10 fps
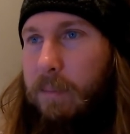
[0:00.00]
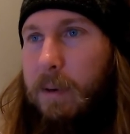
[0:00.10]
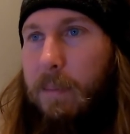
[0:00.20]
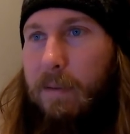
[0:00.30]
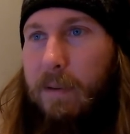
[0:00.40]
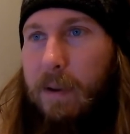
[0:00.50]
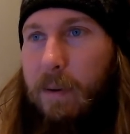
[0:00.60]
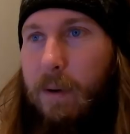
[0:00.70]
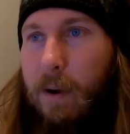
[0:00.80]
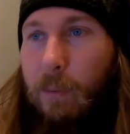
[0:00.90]
See my
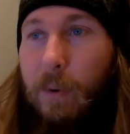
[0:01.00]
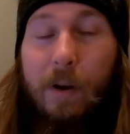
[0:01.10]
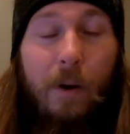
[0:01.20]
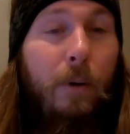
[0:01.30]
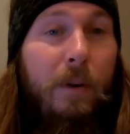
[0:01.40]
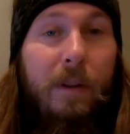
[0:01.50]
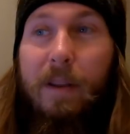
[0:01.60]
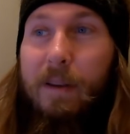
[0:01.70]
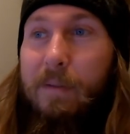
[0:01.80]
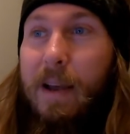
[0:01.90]
video on when Odin
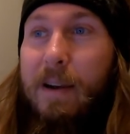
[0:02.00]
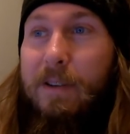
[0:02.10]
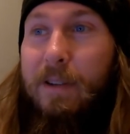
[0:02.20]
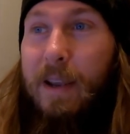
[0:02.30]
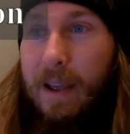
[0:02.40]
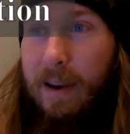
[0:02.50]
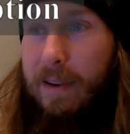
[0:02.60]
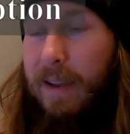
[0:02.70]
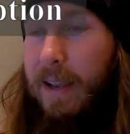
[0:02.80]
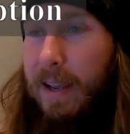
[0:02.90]
lived actually
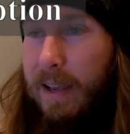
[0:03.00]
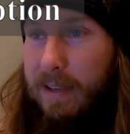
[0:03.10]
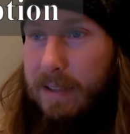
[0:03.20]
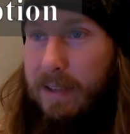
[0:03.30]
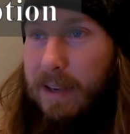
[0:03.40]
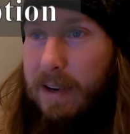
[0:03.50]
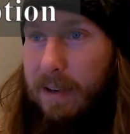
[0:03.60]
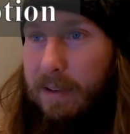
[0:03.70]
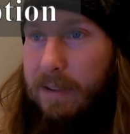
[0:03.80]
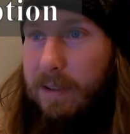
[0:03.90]
and his
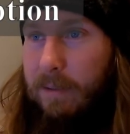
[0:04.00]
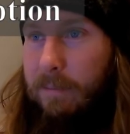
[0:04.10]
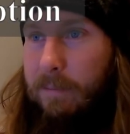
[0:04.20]
descendants.